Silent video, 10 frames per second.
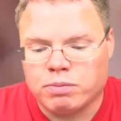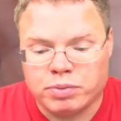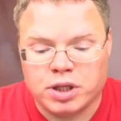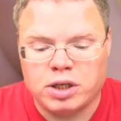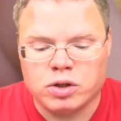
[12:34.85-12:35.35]

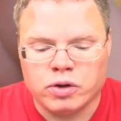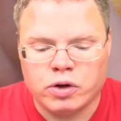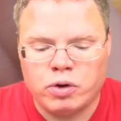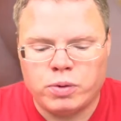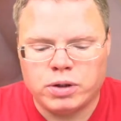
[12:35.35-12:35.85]
These are the
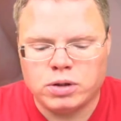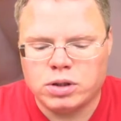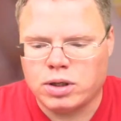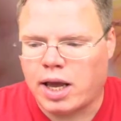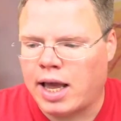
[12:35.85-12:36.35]
new
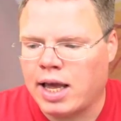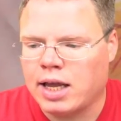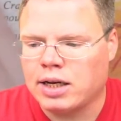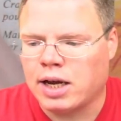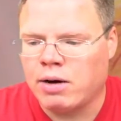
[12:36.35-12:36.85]
ones,
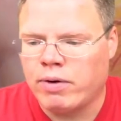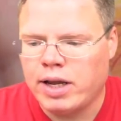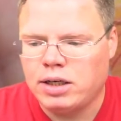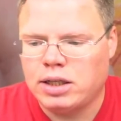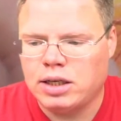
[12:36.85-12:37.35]
and I
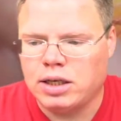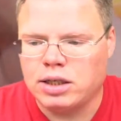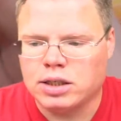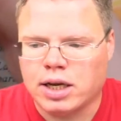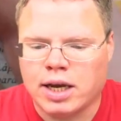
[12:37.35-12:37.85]
ranked
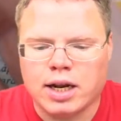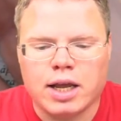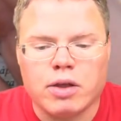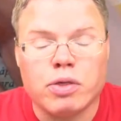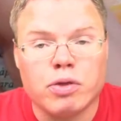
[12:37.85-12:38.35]
these at
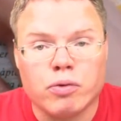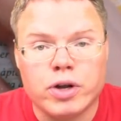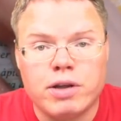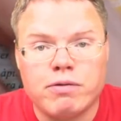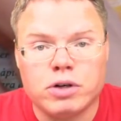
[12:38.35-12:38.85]
a
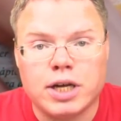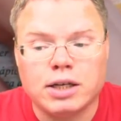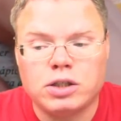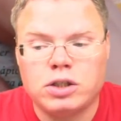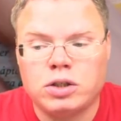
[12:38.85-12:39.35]
3 for
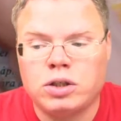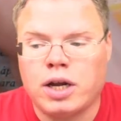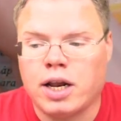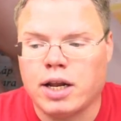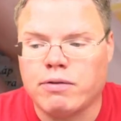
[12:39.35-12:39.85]
texture
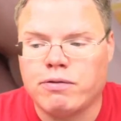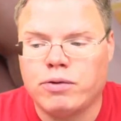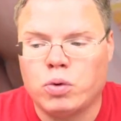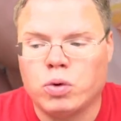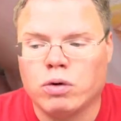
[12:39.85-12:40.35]
and a
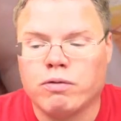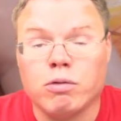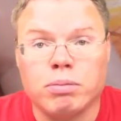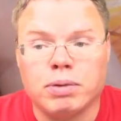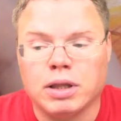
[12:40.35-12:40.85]
4 for,